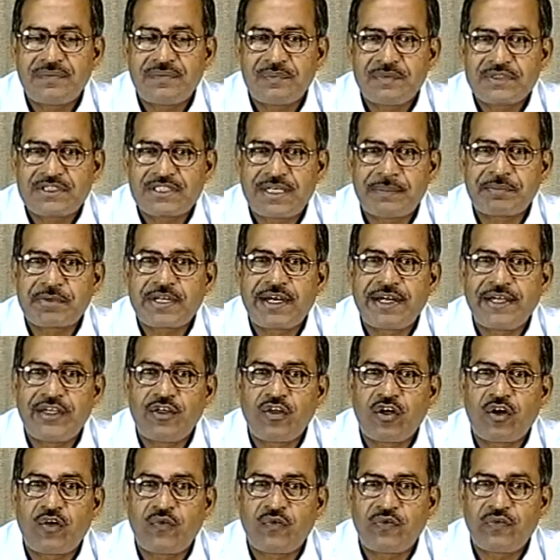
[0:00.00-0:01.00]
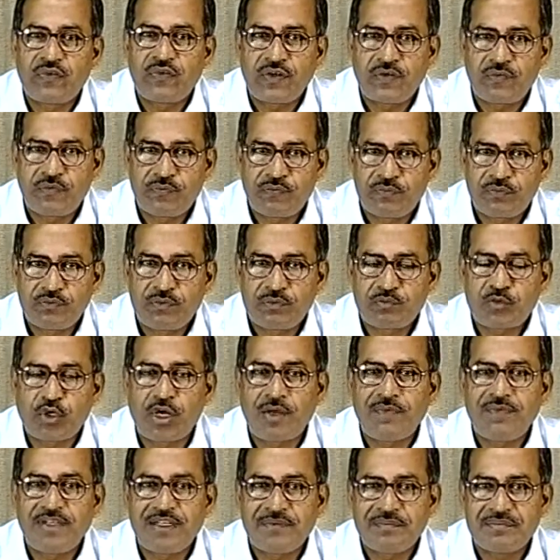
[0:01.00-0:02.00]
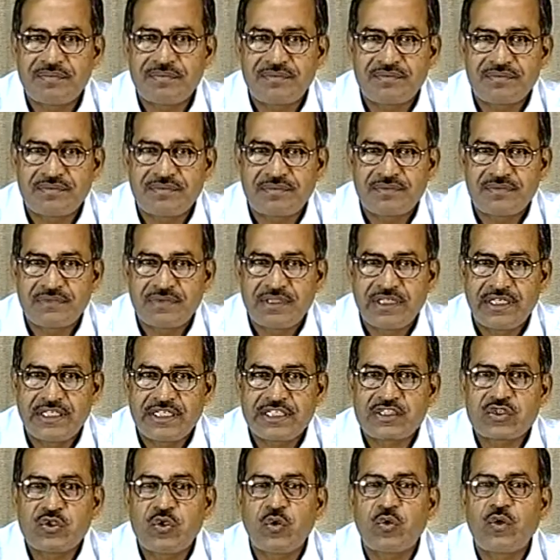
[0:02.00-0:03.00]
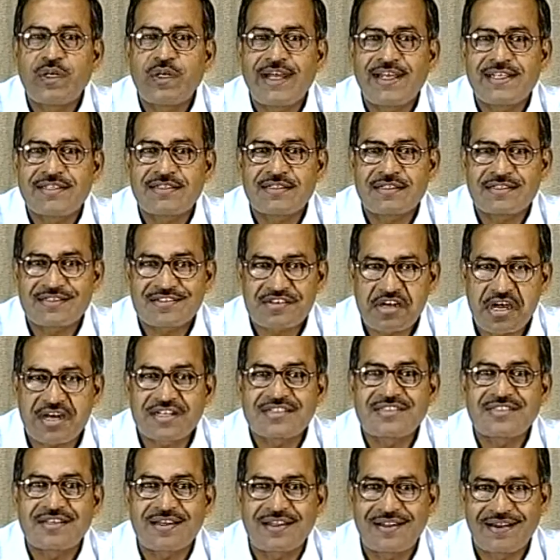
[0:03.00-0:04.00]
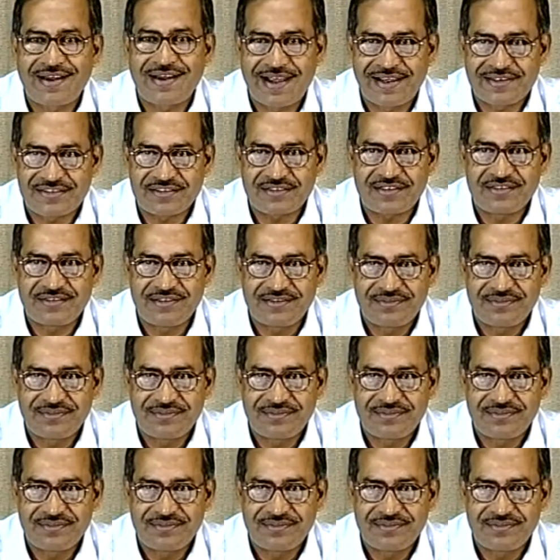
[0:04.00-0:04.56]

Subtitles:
some kind of problem. It is known as structural hazard.